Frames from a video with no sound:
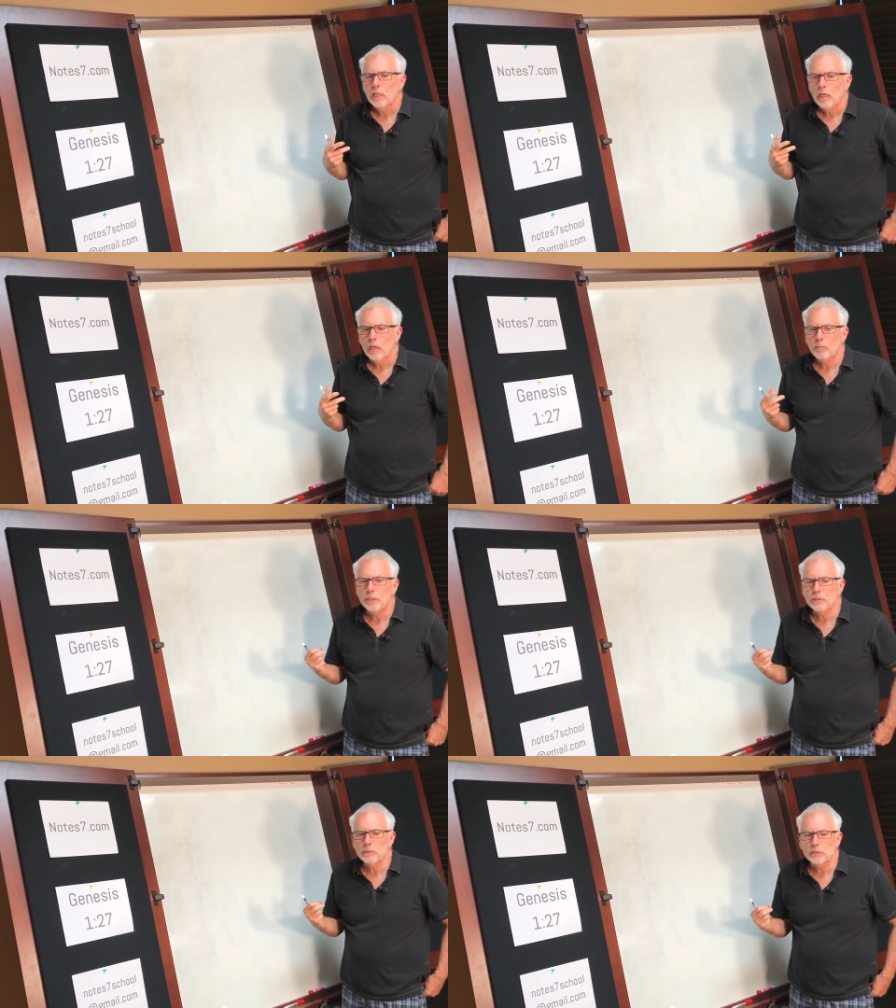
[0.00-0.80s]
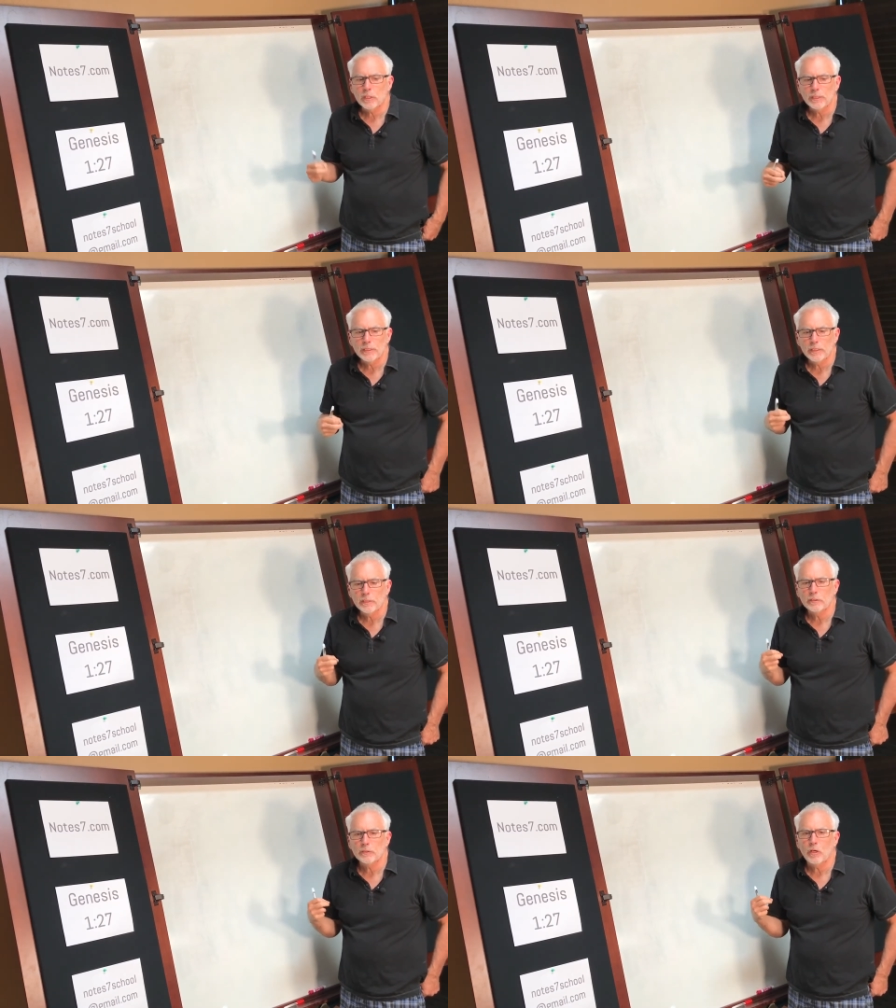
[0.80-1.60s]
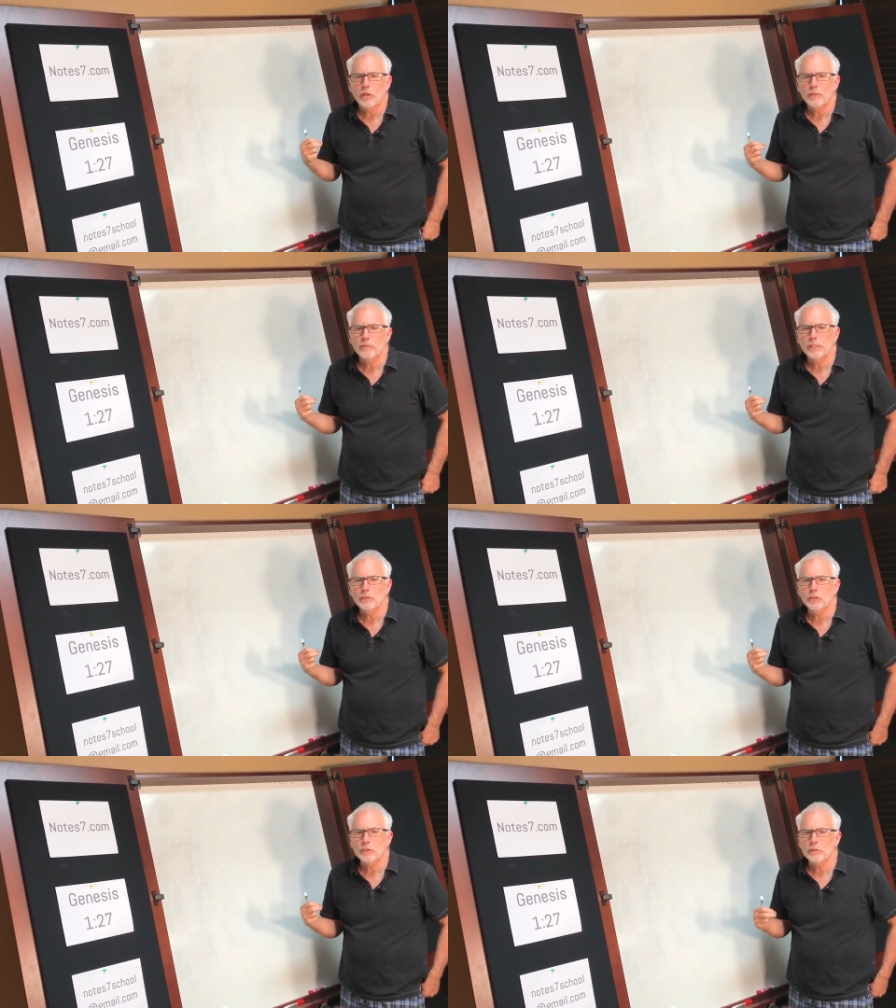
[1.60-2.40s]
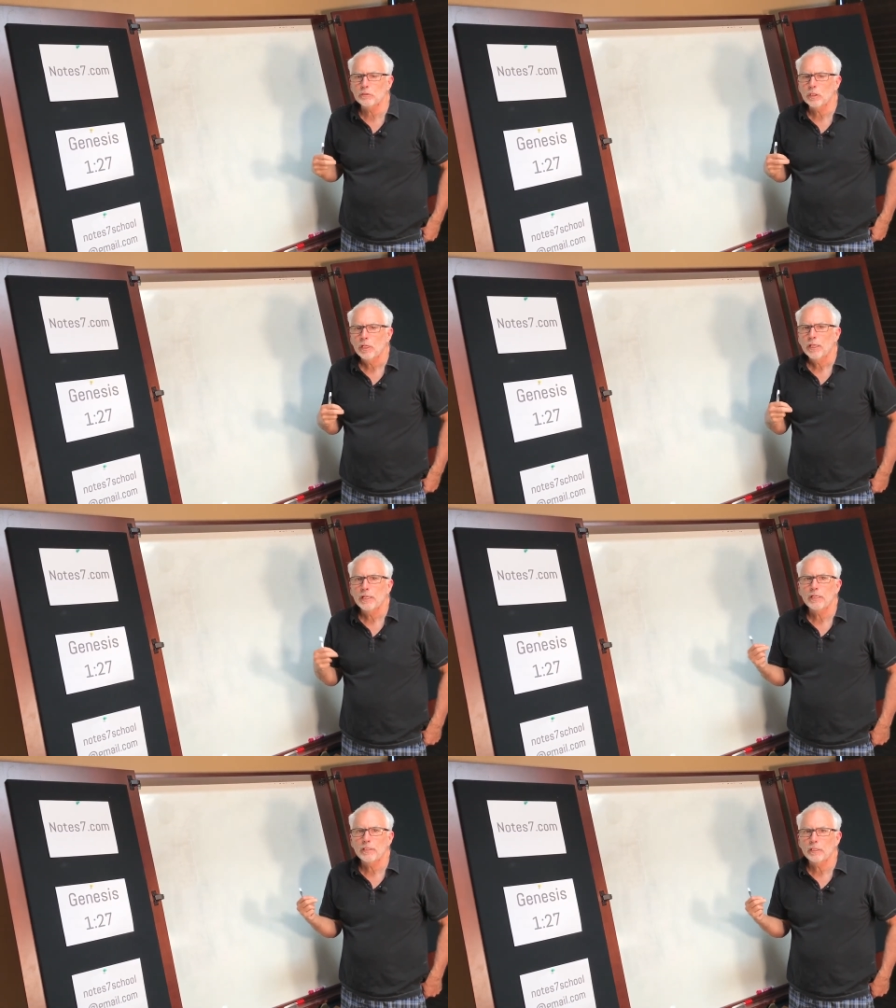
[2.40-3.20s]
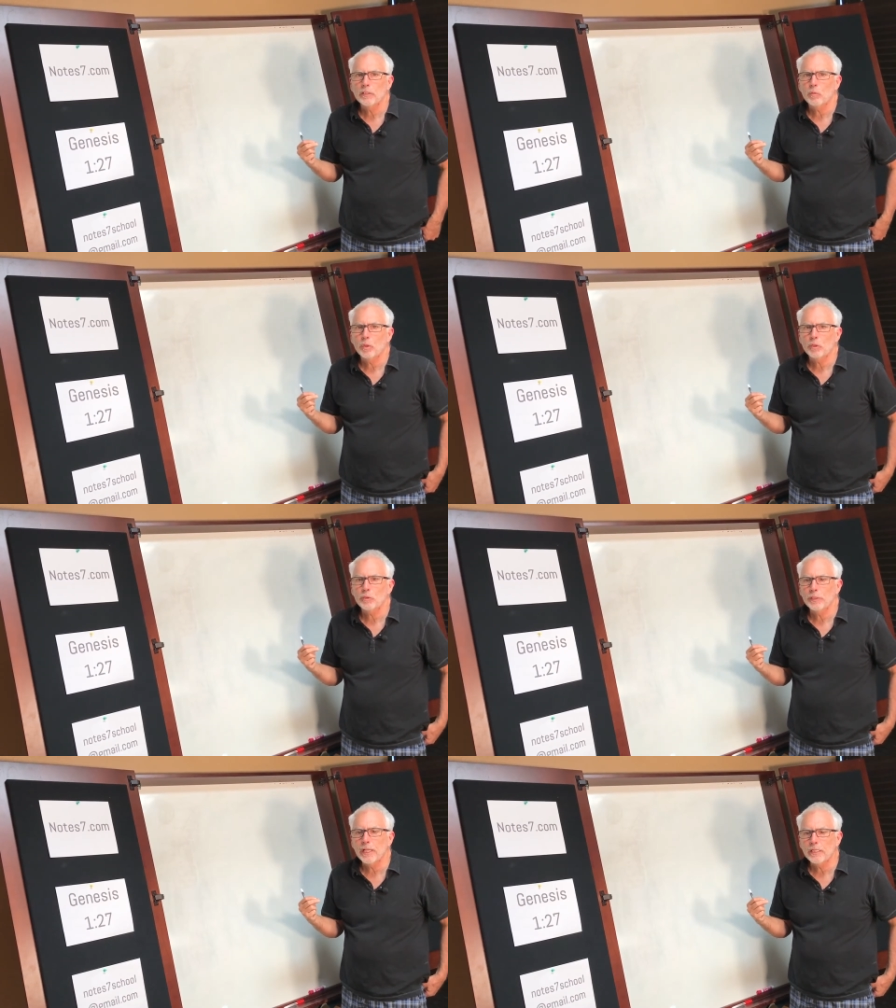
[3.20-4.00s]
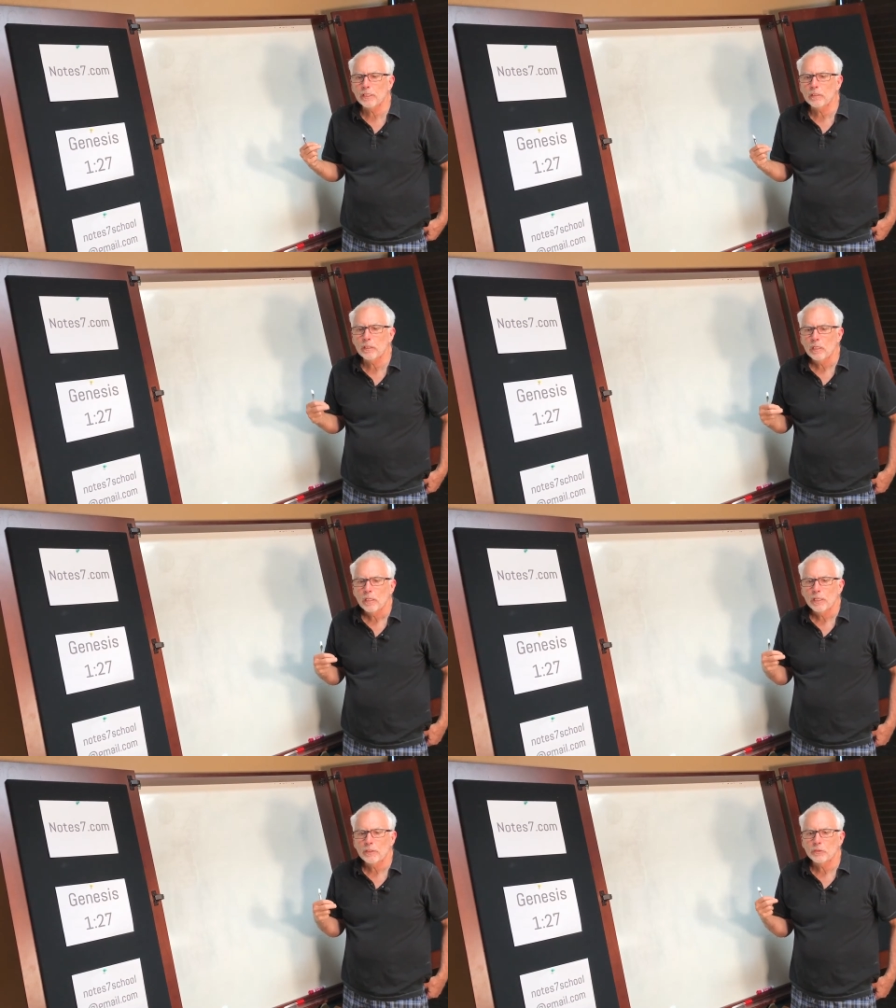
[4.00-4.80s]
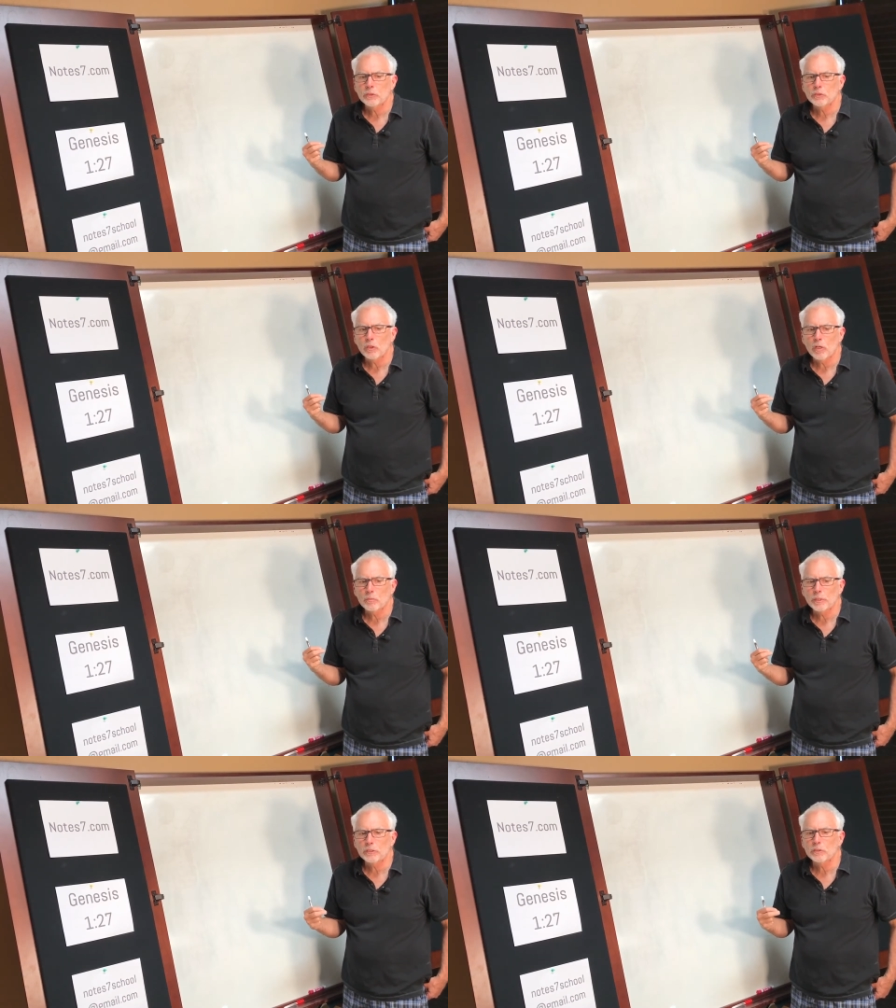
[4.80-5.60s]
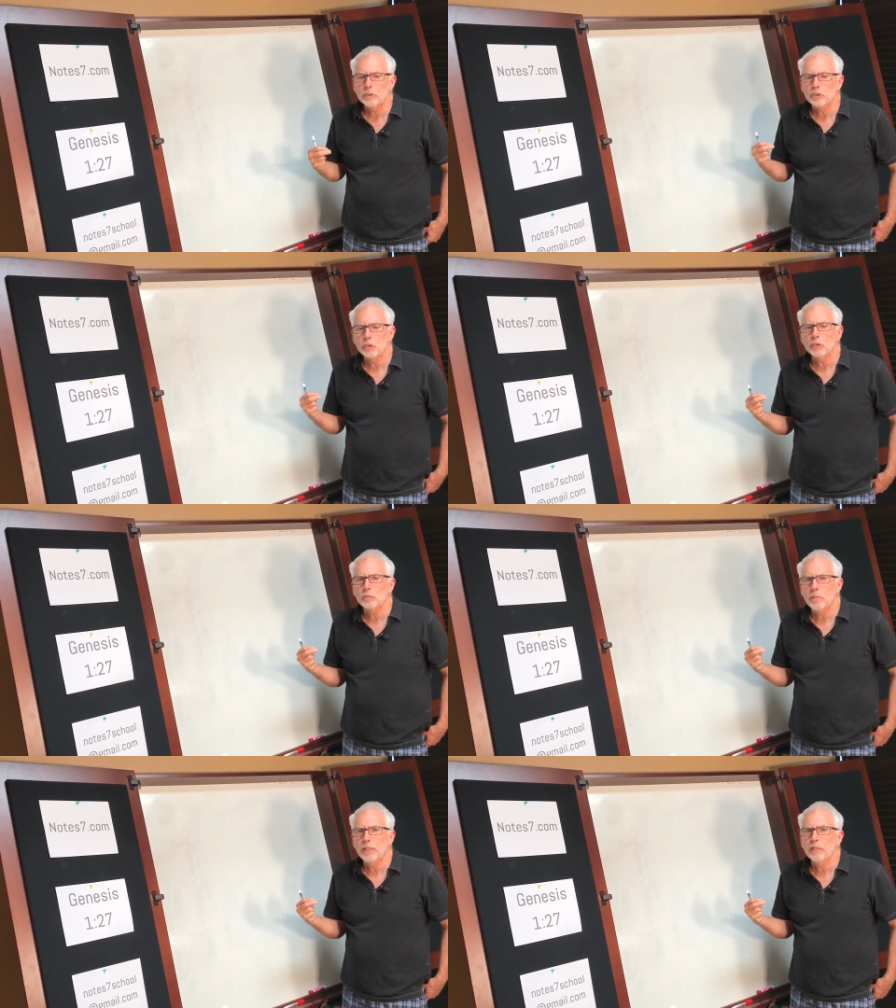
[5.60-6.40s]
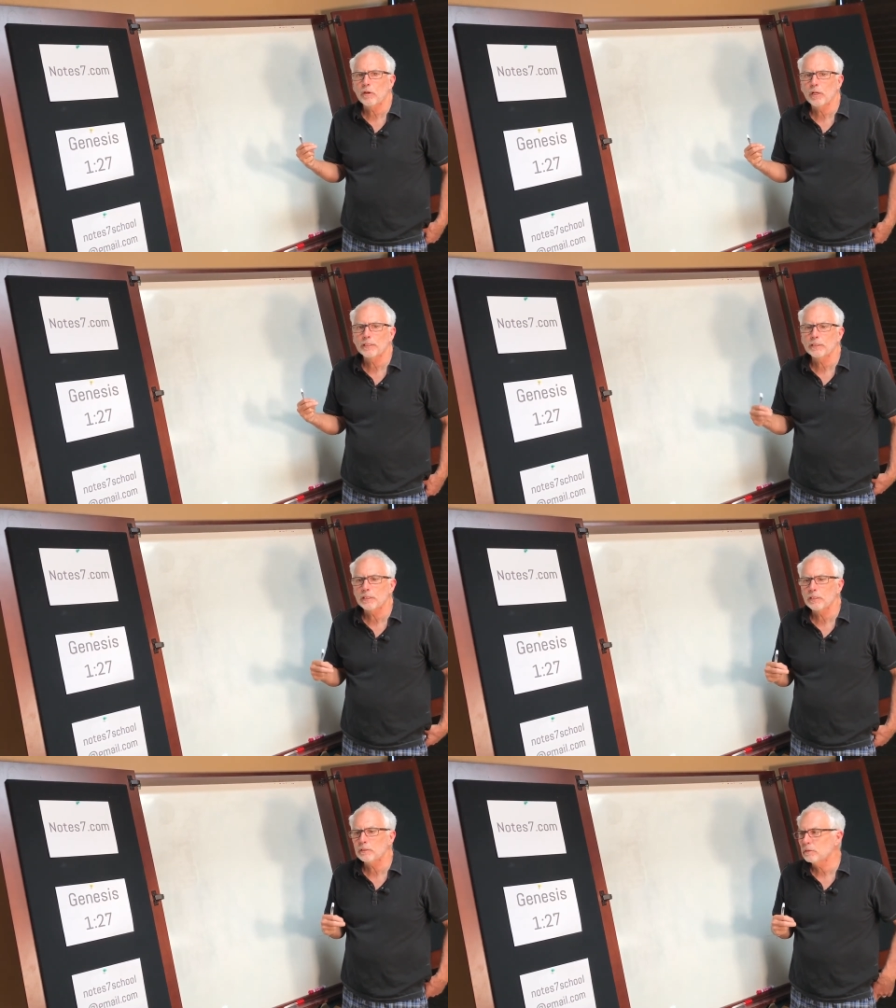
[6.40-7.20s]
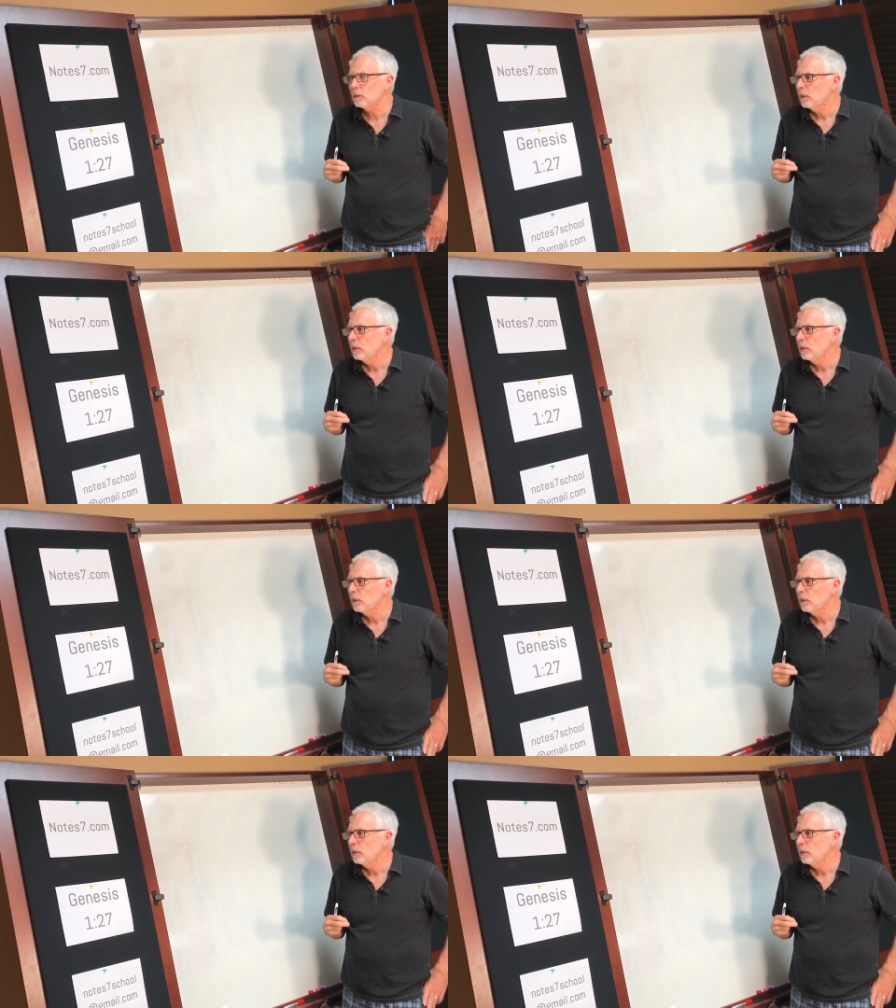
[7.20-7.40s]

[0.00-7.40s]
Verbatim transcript: our business ideas, our inventions, anything that we're creating, either to start a business, to explain our ideas,